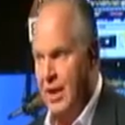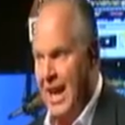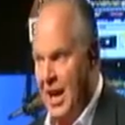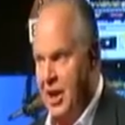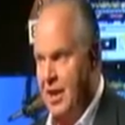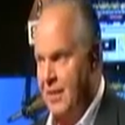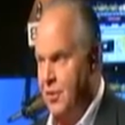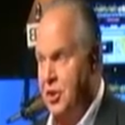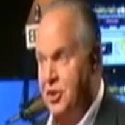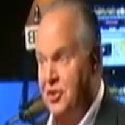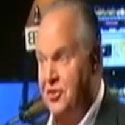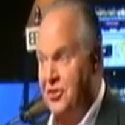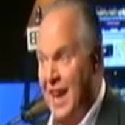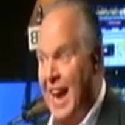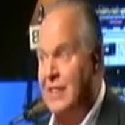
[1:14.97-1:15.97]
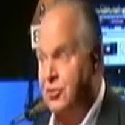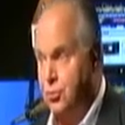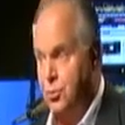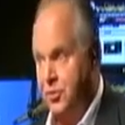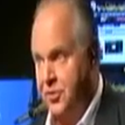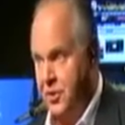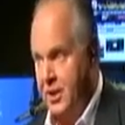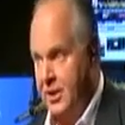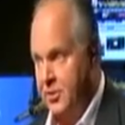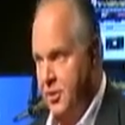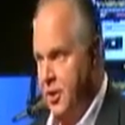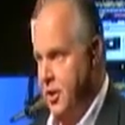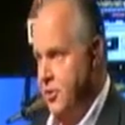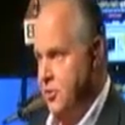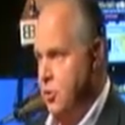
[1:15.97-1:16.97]
to any of the disastrous things
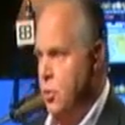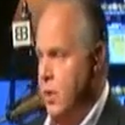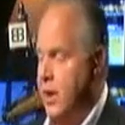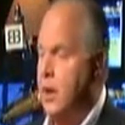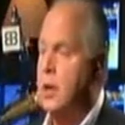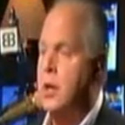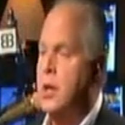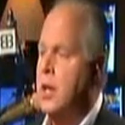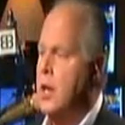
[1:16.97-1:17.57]
that he's doing.